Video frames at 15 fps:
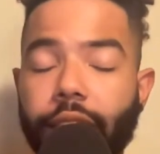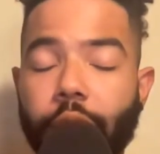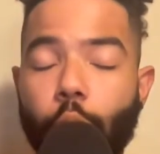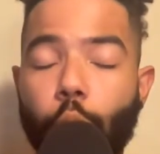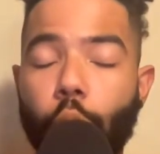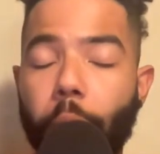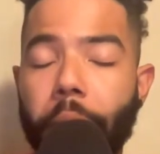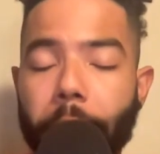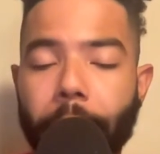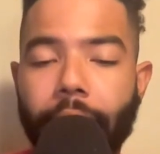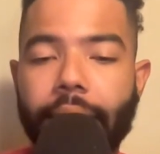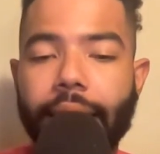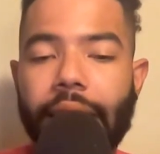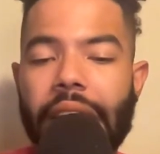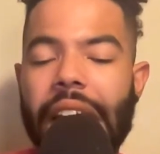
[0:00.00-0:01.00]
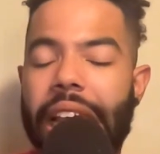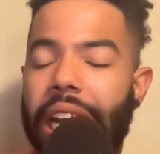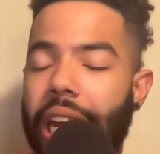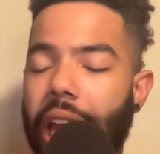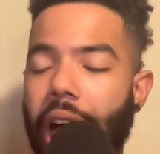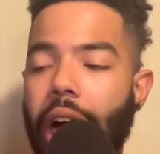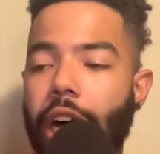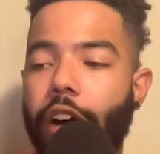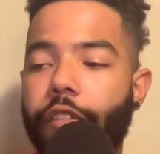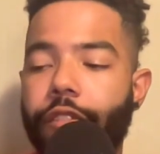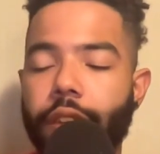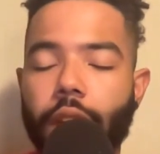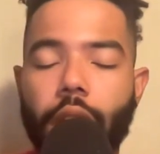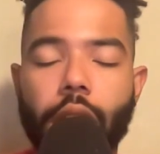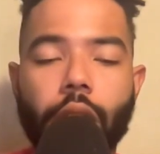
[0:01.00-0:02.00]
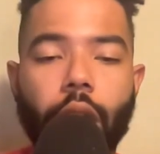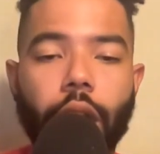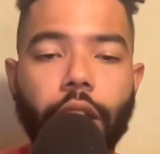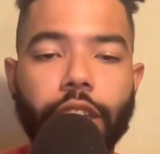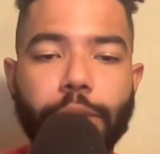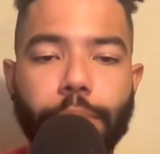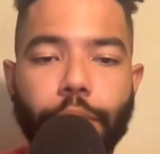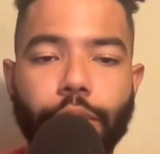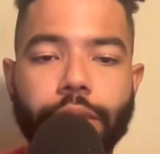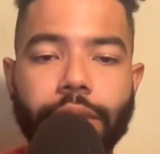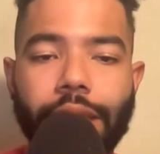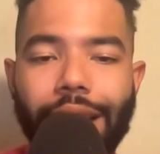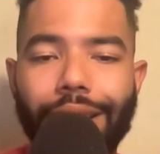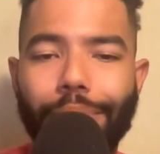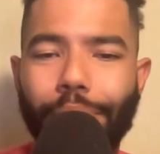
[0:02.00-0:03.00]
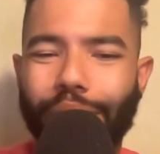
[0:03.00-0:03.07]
will be playing a lot of young, unexperienced talent.